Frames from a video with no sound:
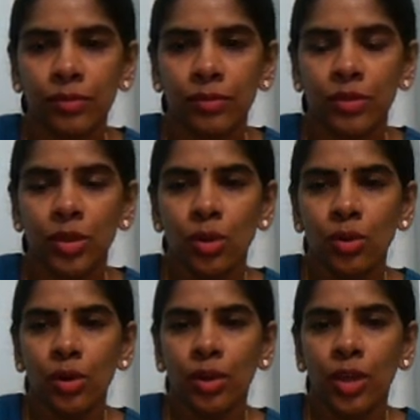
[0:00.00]
So
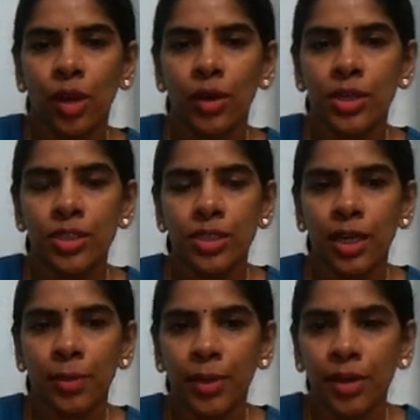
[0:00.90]
you are going to
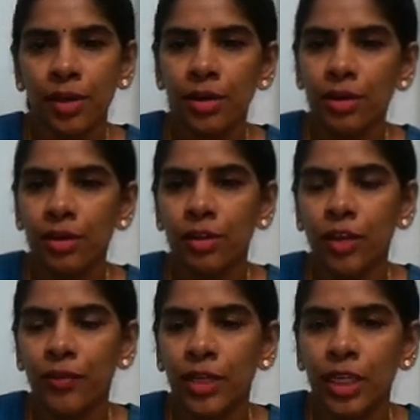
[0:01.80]
take a beaker, you
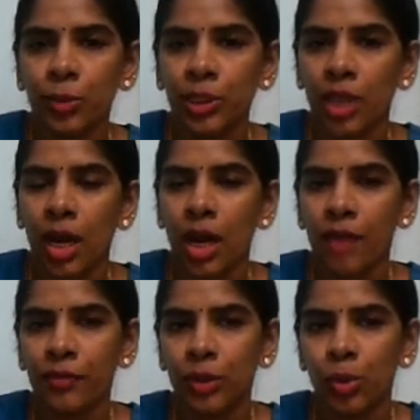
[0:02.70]
are filling it with a
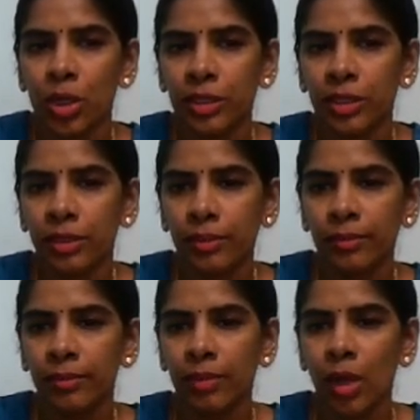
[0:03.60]
half with water.
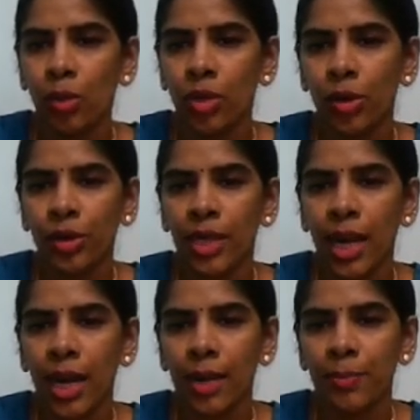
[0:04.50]
Now we are going to
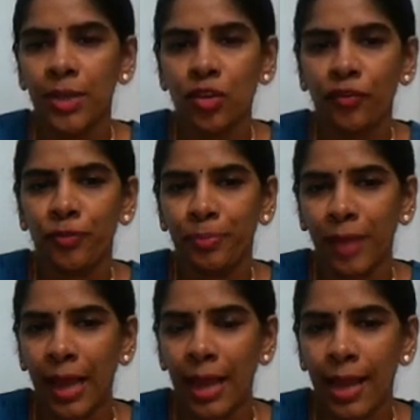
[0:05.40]
add a piece of
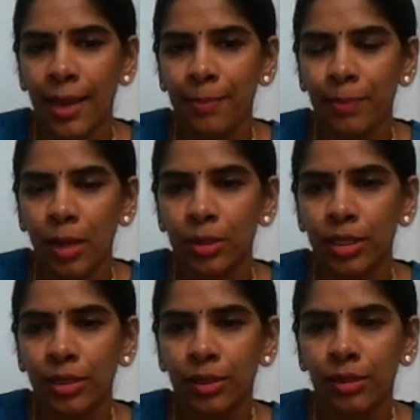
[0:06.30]
alum
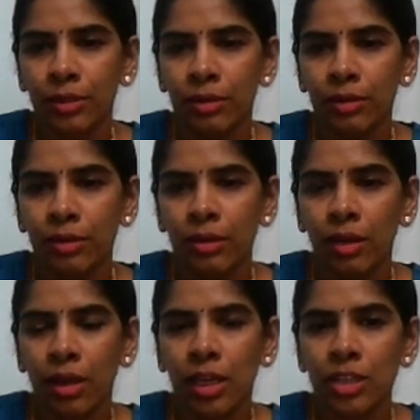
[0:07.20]
powder.
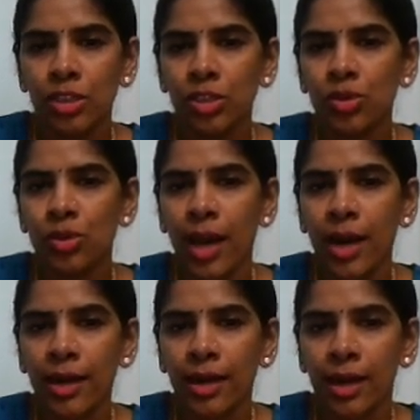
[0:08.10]
Continue to
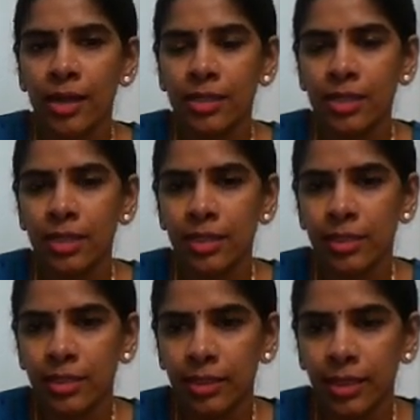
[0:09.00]
add until it
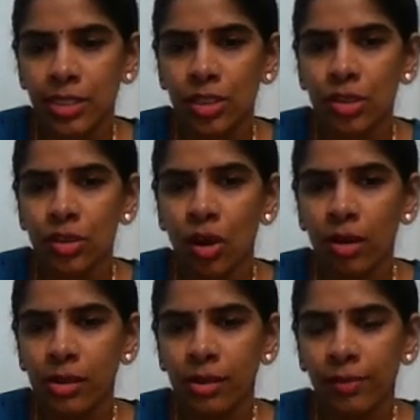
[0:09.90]
gets dissolved.